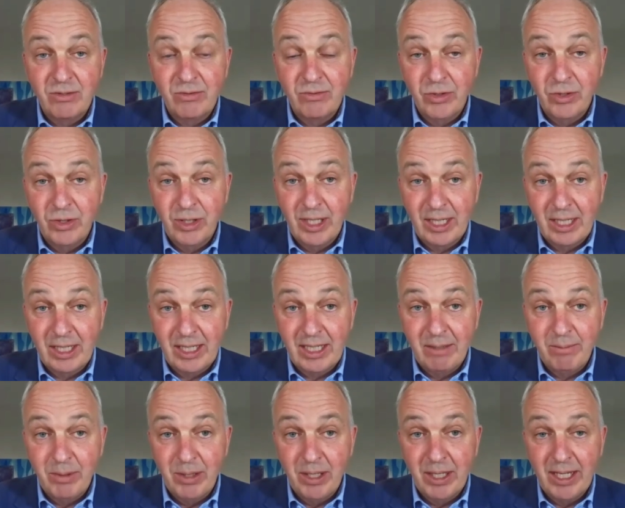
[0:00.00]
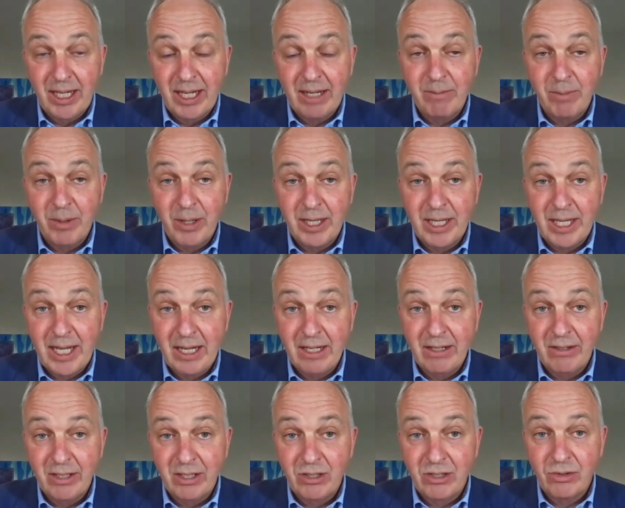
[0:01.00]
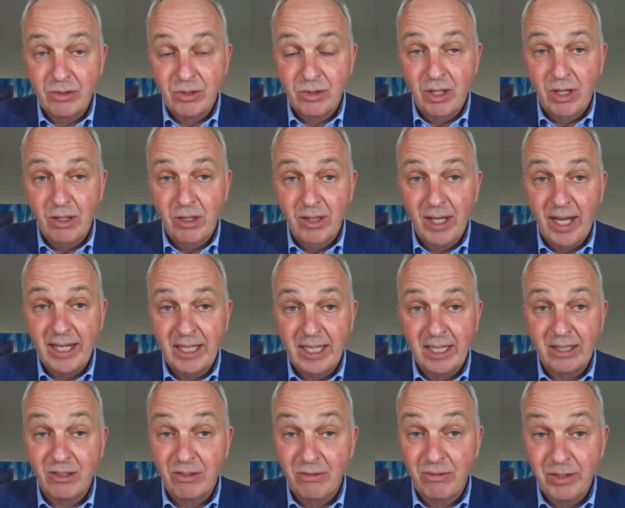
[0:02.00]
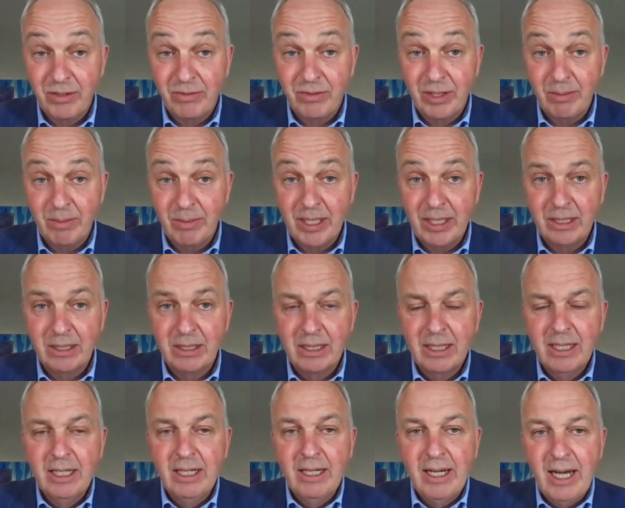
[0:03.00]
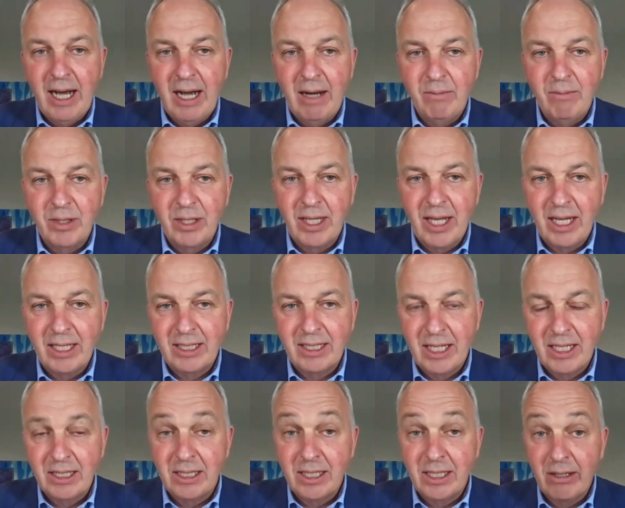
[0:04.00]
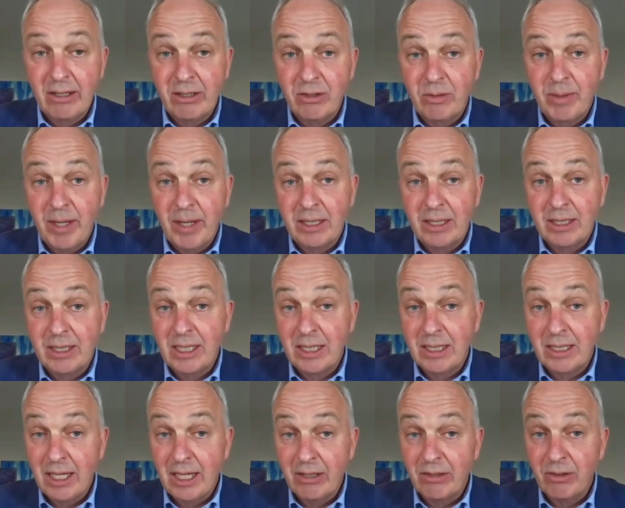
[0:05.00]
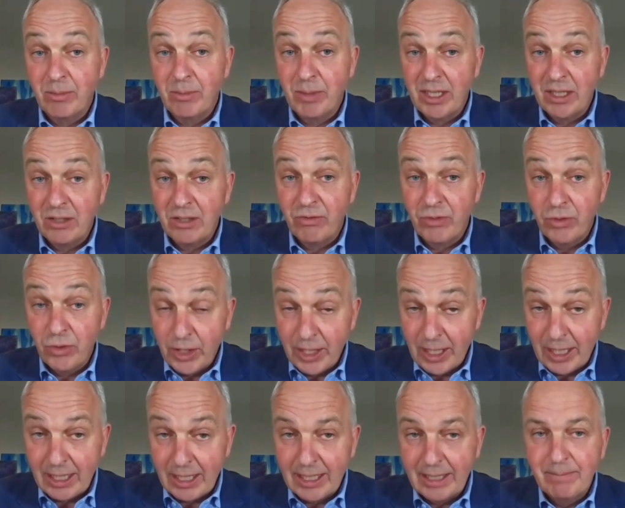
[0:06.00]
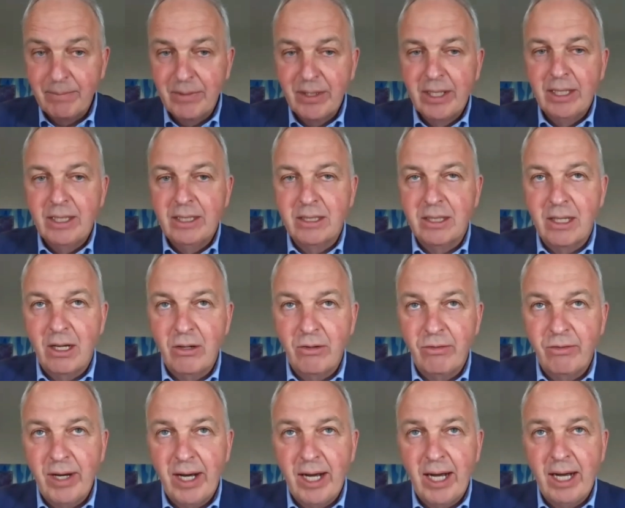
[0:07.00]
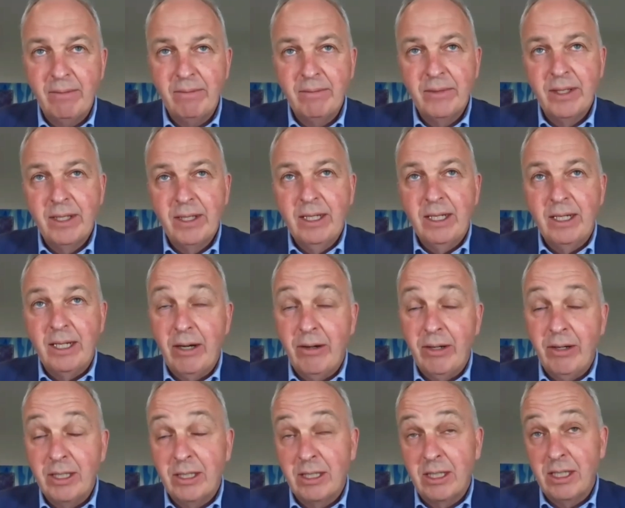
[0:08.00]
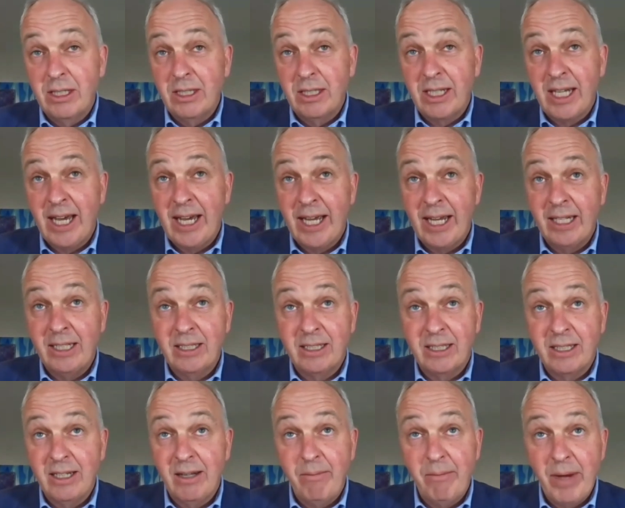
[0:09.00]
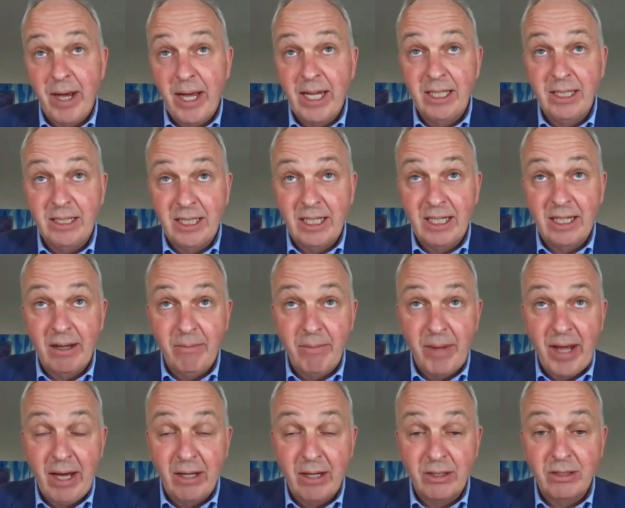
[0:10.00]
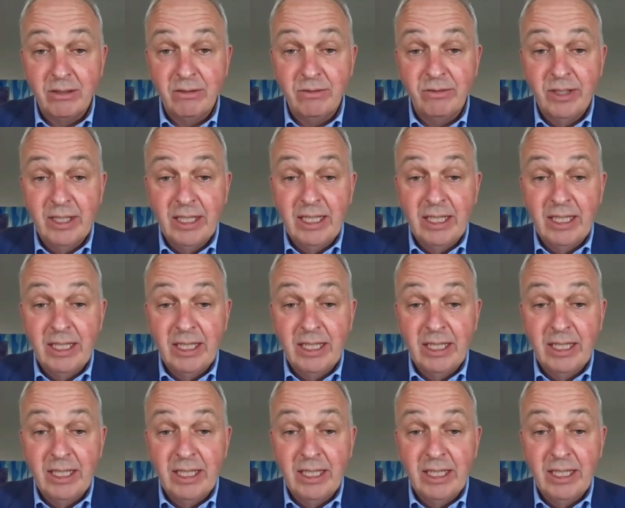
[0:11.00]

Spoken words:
vertically by the end of this drill hole, 850 meters, with assays down to about 600 meters vertically so far. And it contains an amazing amount of